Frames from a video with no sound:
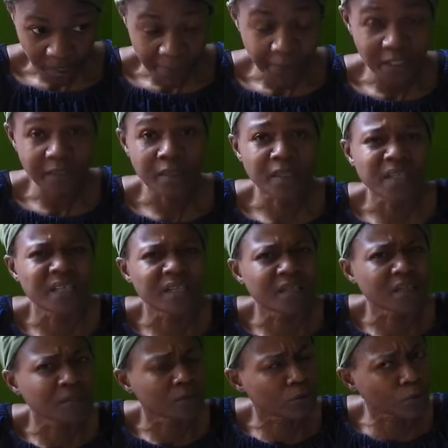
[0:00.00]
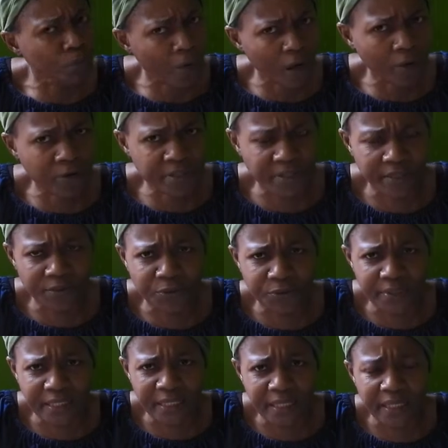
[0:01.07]
But tomorrow is a
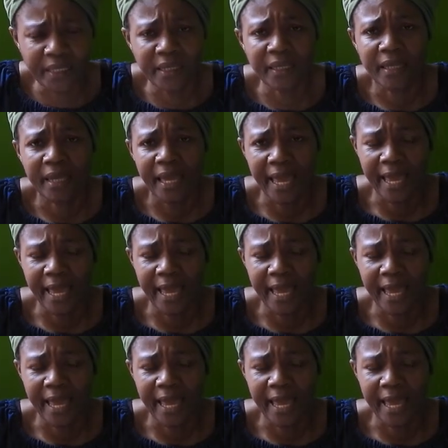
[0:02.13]
new day,